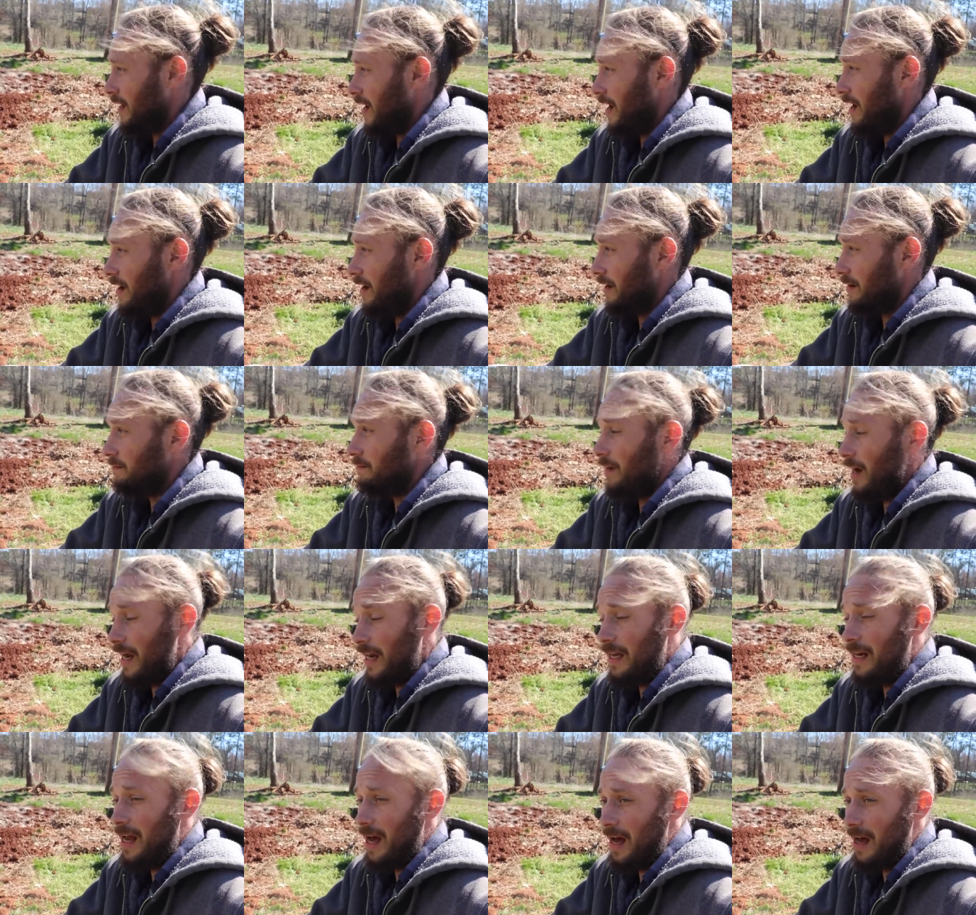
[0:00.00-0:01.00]
I, I
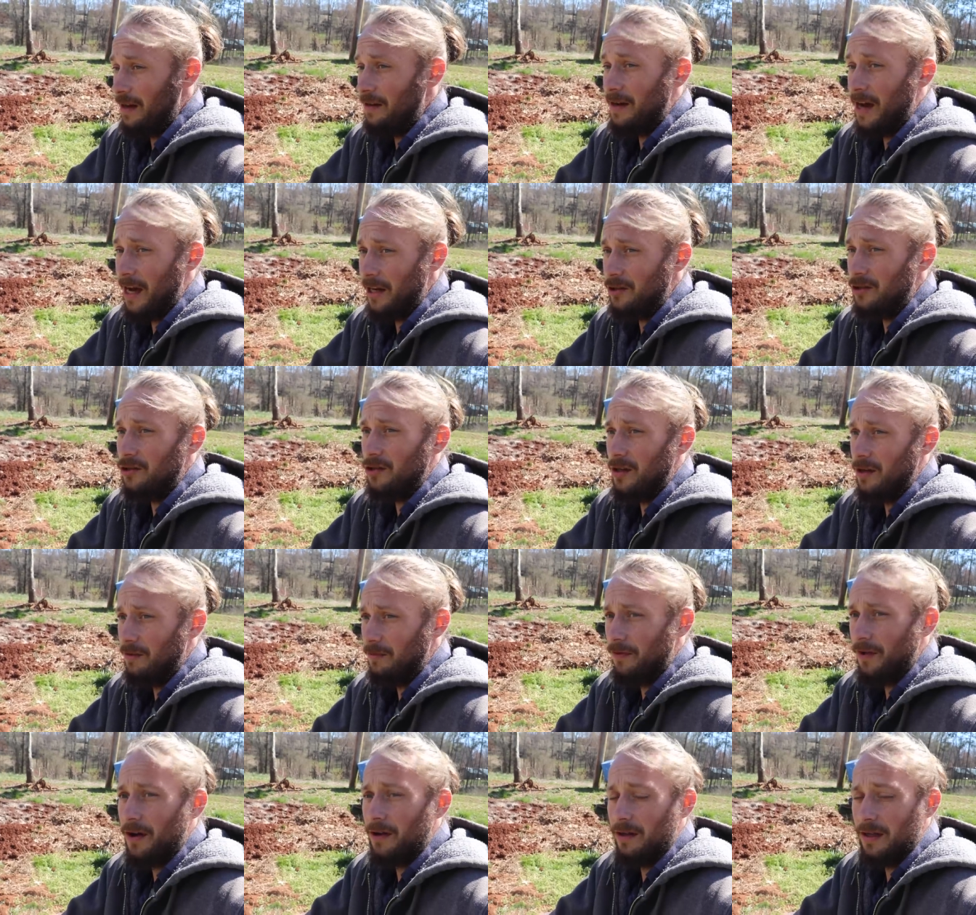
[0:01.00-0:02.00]
can add
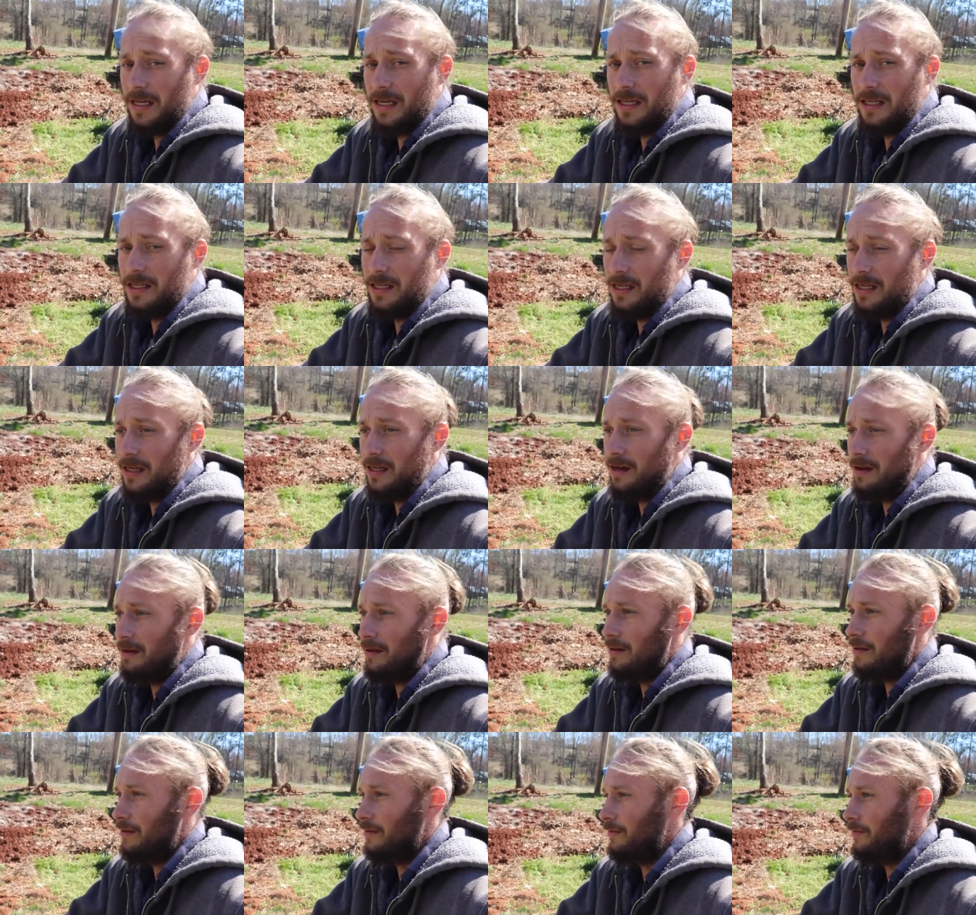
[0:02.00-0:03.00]
nitrogen fairly easy,
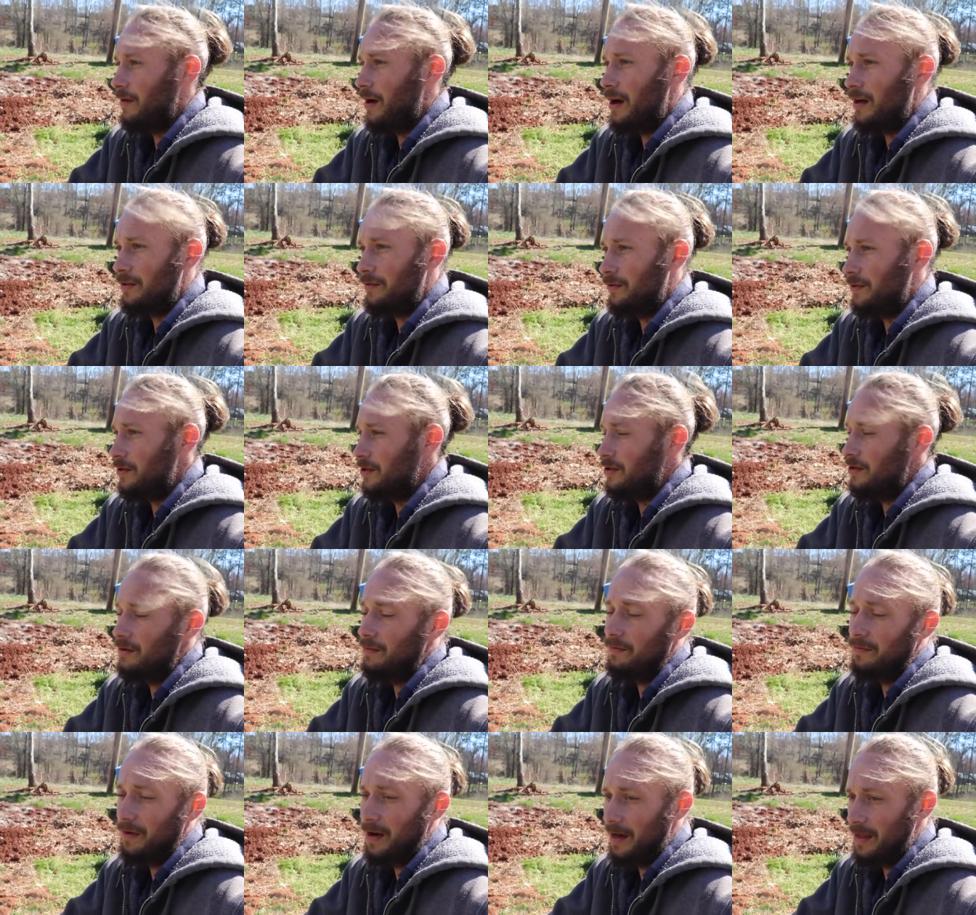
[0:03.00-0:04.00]
phosphorus, you
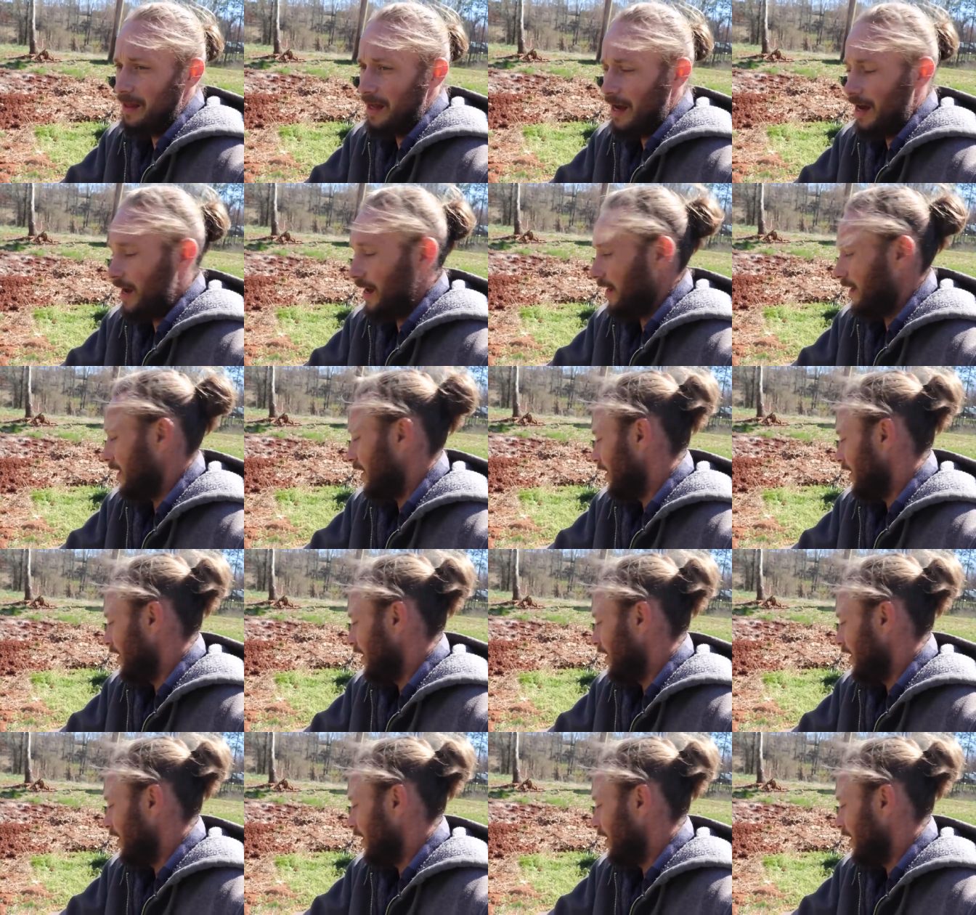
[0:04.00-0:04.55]
can find that.